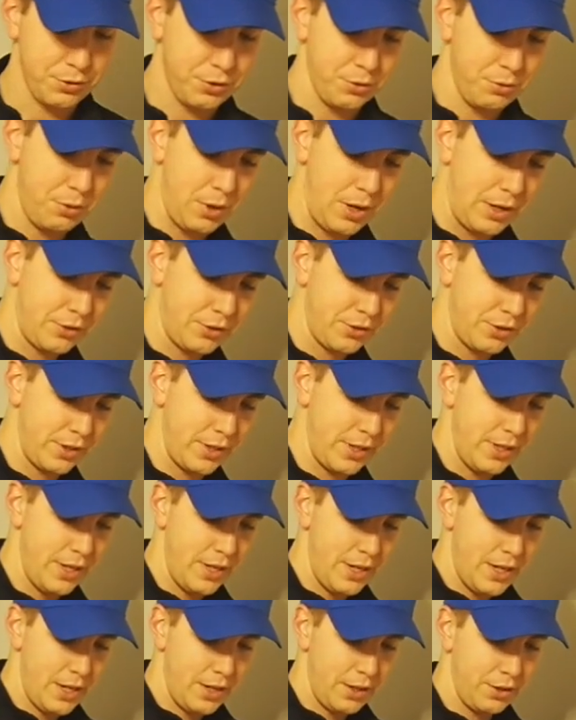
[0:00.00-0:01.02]
So we're
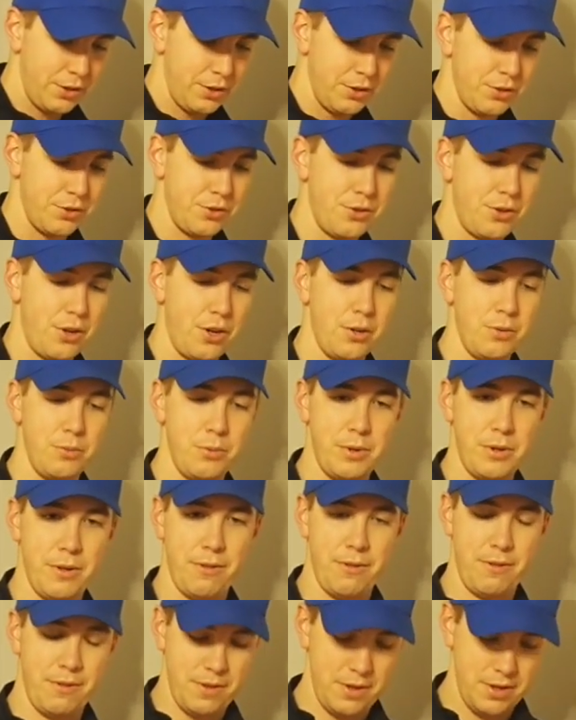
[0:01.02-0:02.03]
actually gonna start
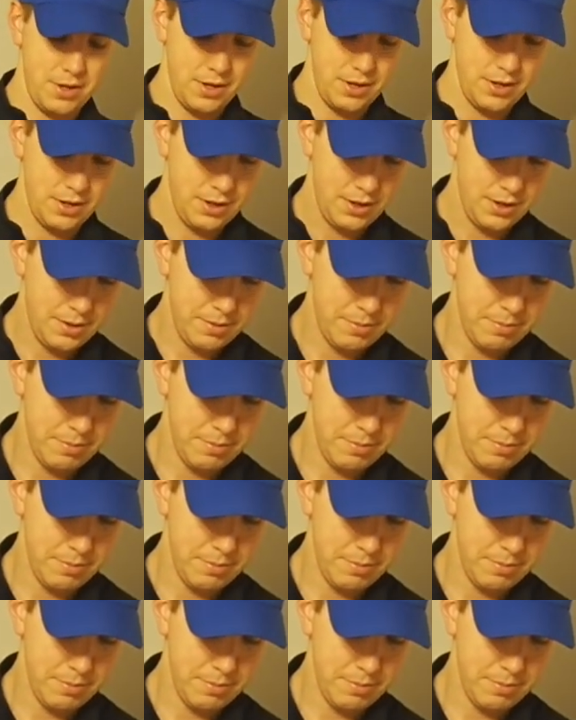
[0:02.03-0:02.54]
with the